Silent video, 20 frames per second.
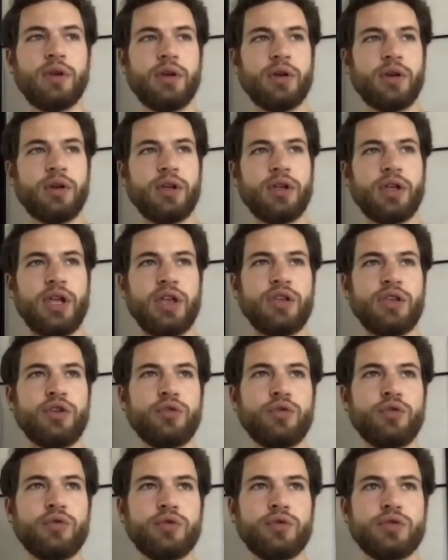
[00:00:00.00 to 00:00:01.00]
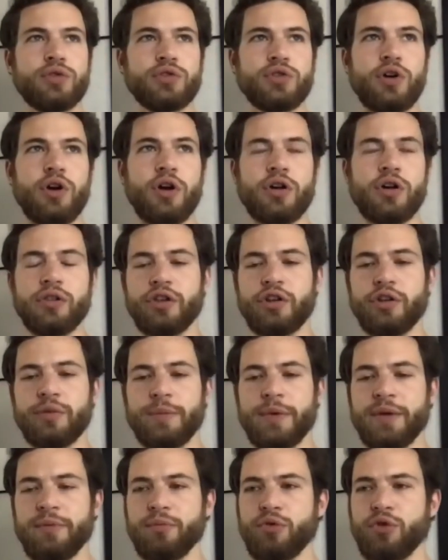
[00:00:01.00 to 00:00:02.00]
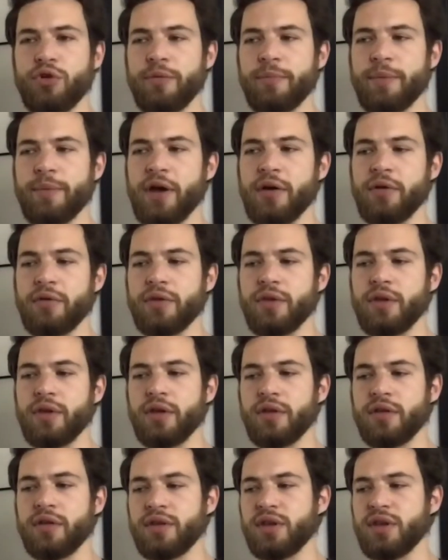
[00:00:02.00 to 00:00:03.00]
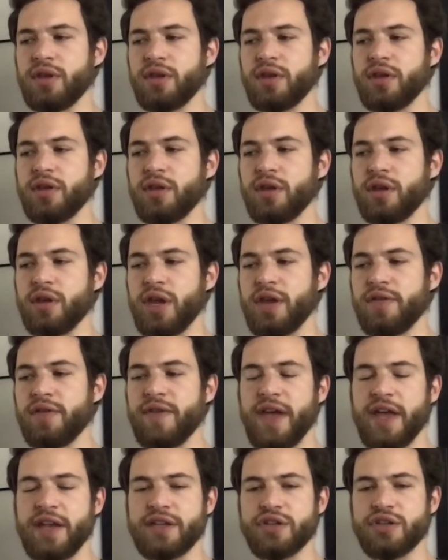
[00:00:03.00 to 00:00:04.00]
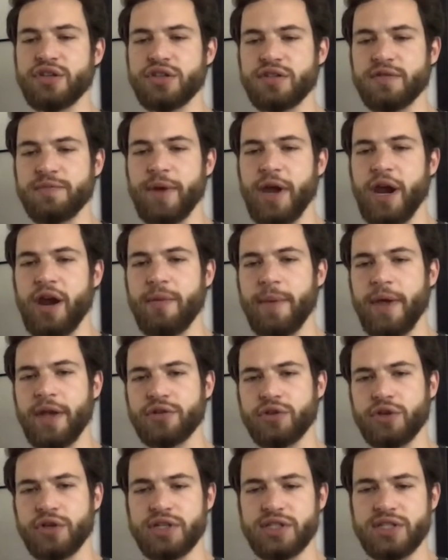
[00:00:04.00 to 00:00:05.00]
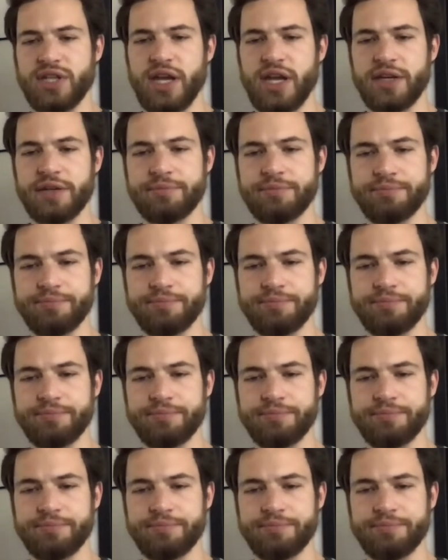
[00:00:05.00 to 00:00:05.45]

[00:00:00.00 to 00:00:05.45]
Can you talk a little bit more about the advantages of parametric design?